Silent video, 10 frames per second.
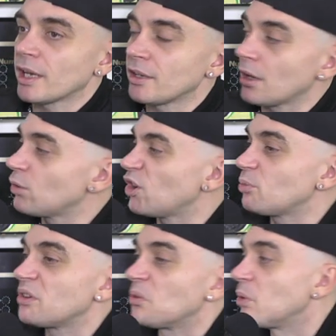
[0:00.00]
and I would
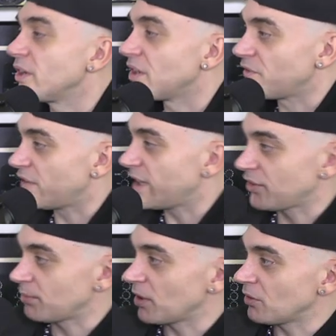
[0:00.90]
open the window for
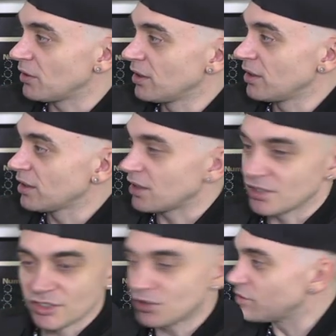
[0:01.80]
that smell
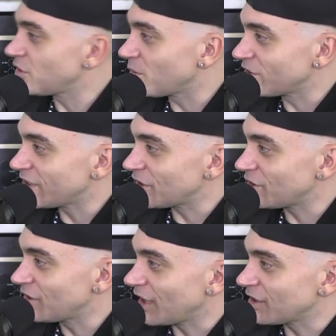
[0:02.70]
because mm. as soon as I was in that,
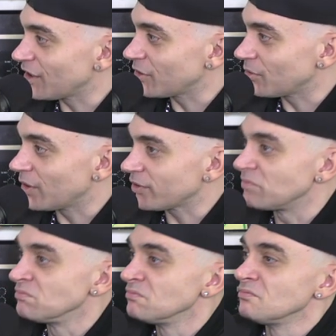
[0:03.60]
that tunnel, I was
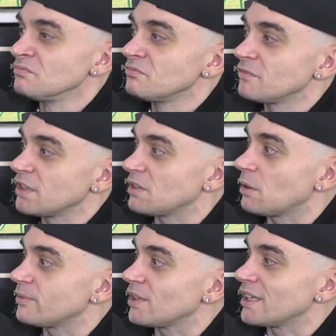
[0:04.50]
like, mm. his
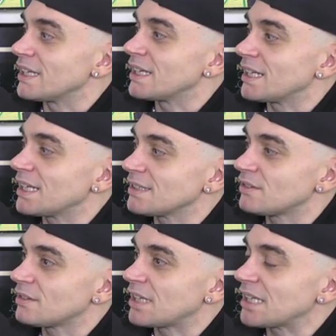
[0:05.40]
like, yeah,
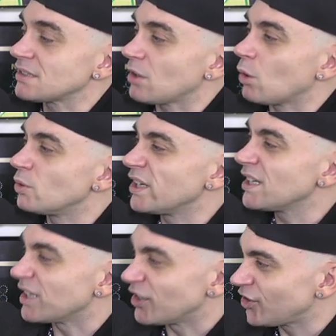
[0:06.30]
that's mm. that's old
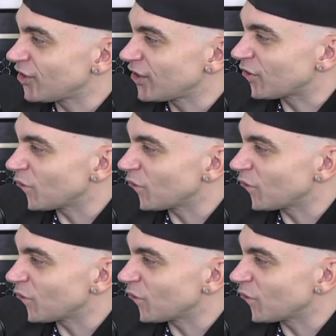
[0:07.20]
English.